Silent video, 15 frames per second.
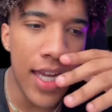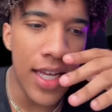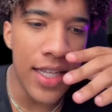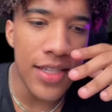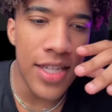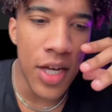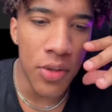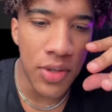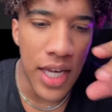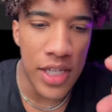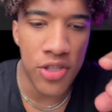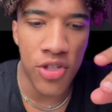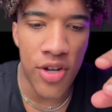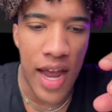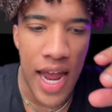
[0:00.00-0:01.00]
Until
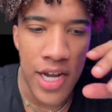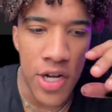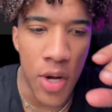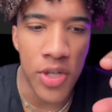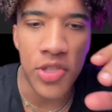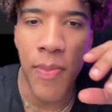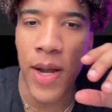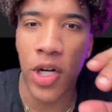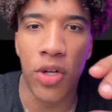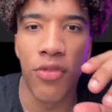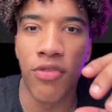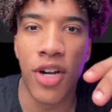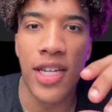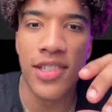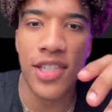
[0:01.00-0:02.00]
yesterday, I noticed my
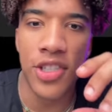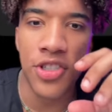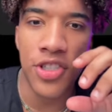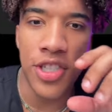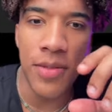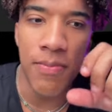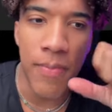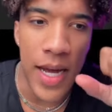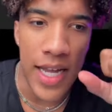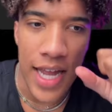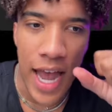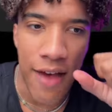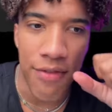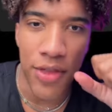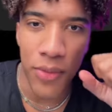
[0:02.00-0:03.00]
girlfriend's, and she might
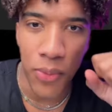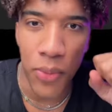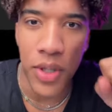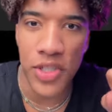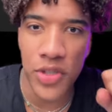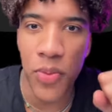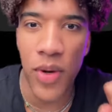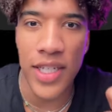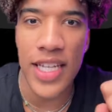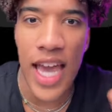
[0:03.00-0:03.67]
have the worst one yet.